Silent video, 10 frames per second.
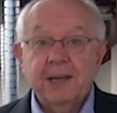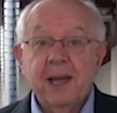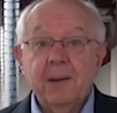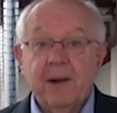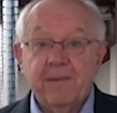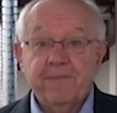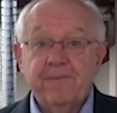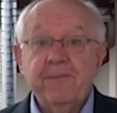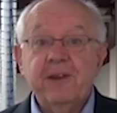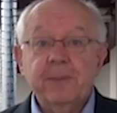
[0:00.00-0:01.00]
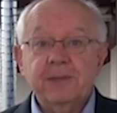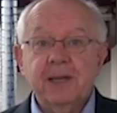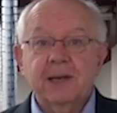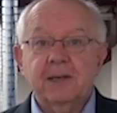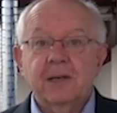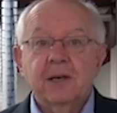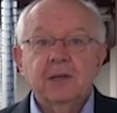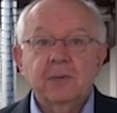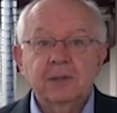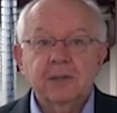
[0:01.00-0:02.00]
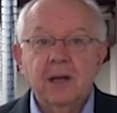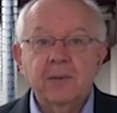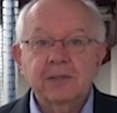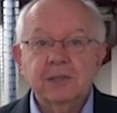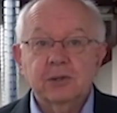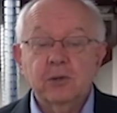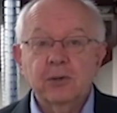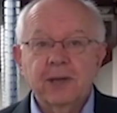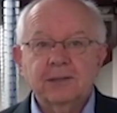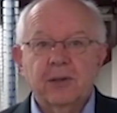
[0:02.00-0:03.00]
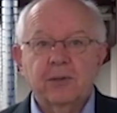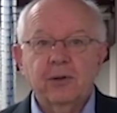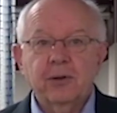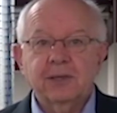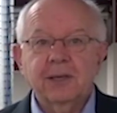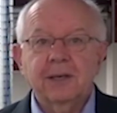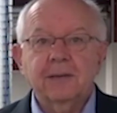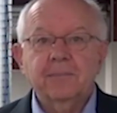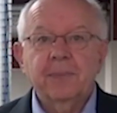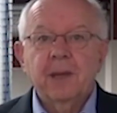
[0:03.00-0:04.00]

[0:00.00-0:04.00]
down by 50% to its lowest since 2013.